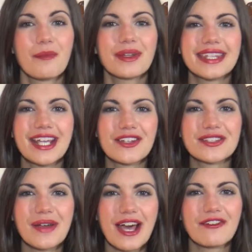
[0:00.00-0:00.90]
But they
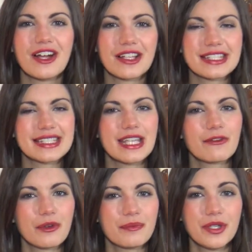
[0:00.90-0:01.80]
also have
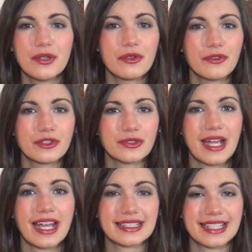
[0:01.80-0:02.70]
several beautiful
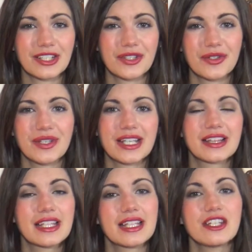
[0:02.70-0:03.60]
tracks,
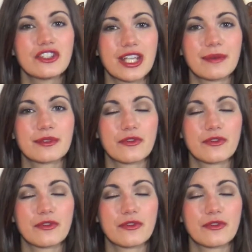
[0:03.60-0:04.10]
including Lily James'